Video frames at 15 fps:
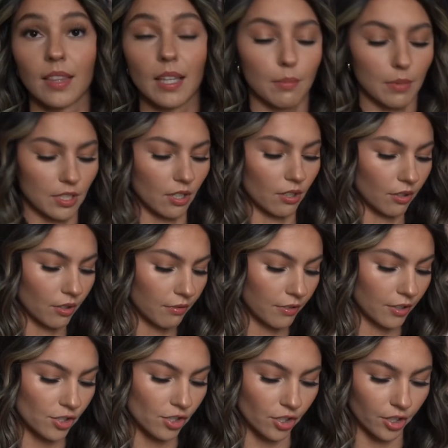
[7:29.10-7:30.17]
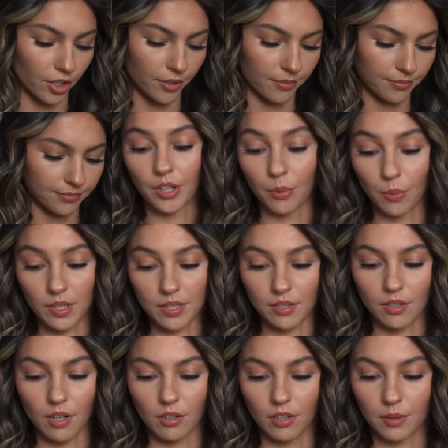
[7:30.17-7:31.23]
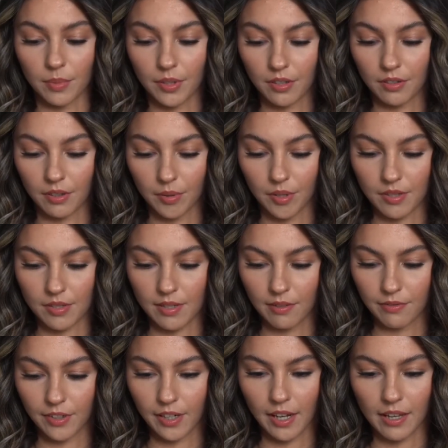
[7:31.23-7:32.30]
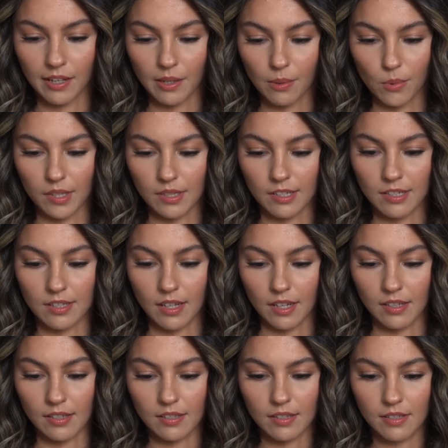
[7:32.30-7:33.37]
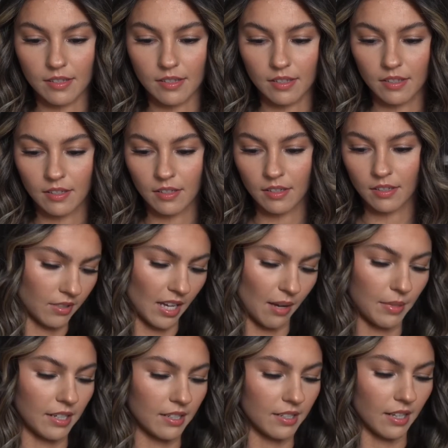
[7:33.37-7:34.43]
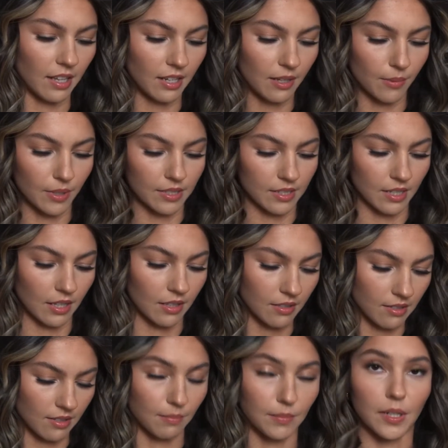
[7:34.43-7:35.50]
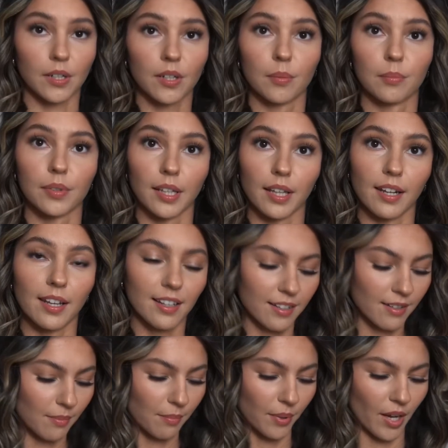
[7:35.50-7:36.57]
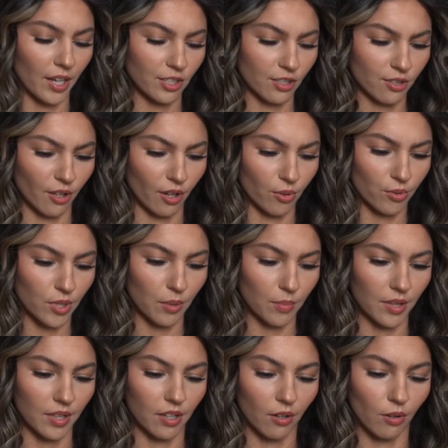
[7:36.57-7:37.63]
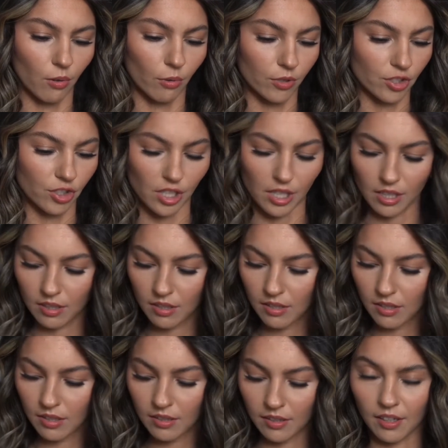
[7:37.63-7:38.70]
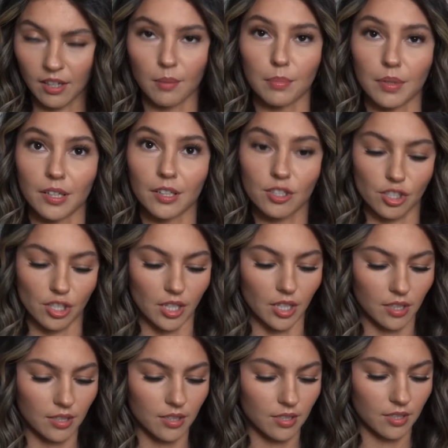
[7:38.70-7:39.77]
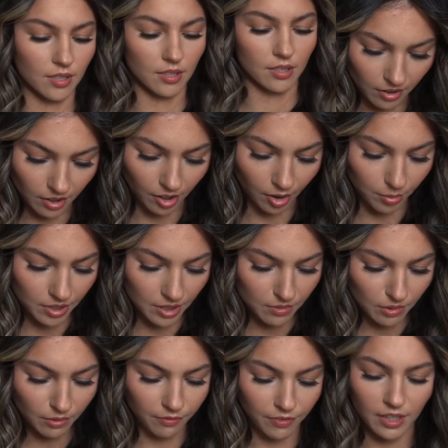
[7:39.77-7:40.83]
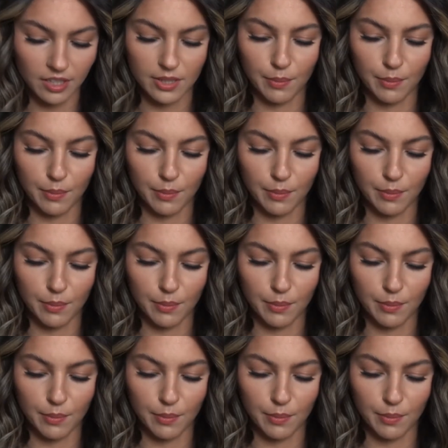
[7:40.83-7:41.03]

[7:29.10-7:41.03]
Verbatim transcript: I'll tell you for sure. Well, it was a dollar, but they were on sale for eighty-one cents. I mean, it's eighty-one cents. I'm not complaining, but I just thought it was gonna be like a whole sheet, like a big sheet. I hope these will fit.